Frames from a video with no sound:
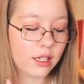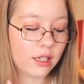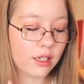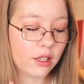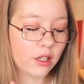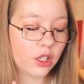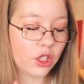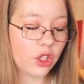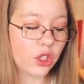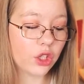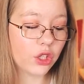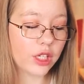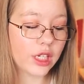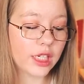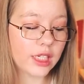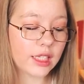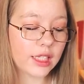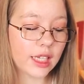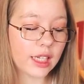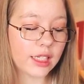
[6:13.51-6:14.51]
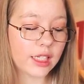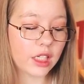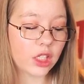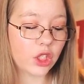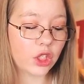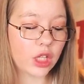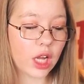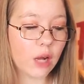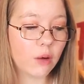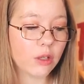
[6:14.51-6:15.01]
luxurious scented
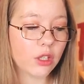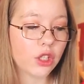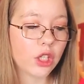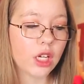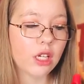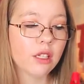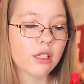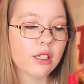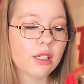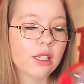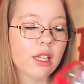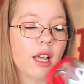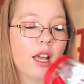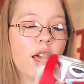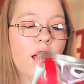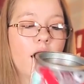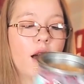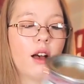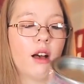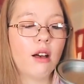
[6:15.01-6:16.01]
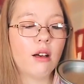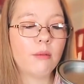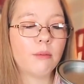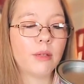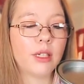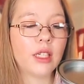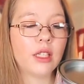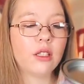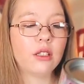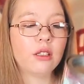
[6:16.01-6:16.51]
shower gels. In a
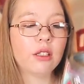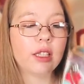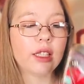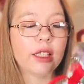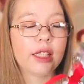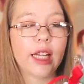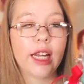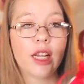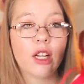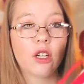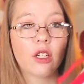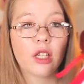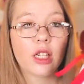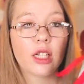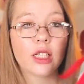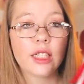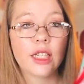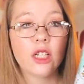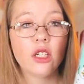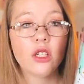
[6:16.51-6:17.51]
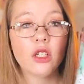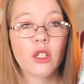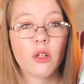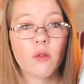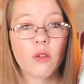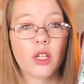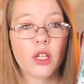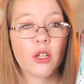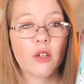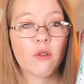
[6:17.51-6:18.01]
little container. The container is so
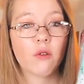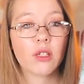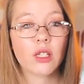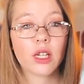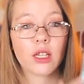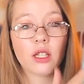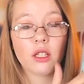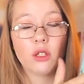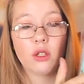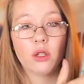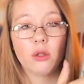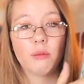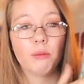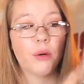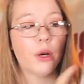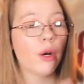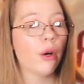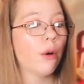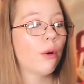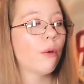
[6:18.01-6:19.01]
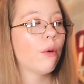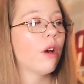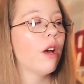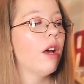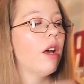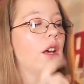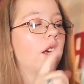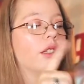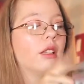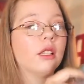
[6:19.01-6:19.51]
cute. It's got the little bow,
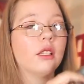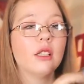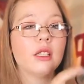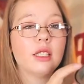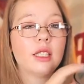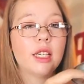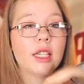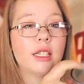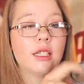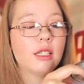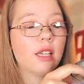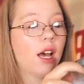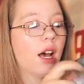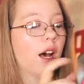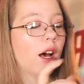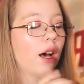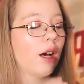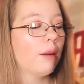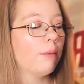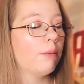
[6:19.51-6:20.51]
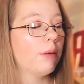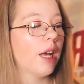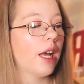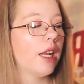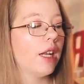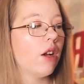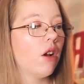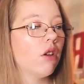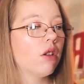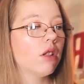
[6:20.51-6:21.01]
the little tin top,
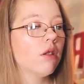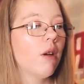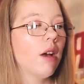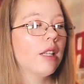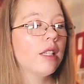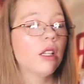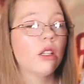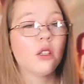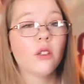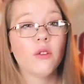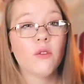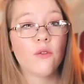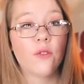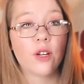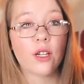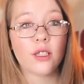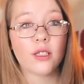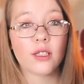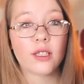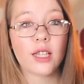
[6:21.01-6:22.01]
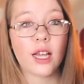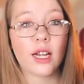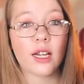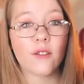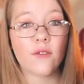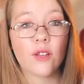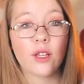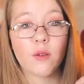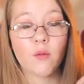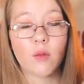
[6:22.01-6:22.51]
and it also has a loofah inside
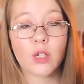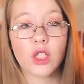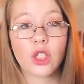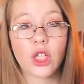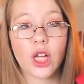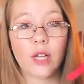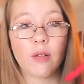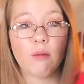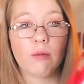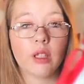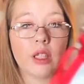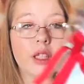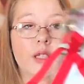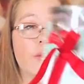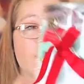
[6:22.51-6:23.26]
of it, which I really,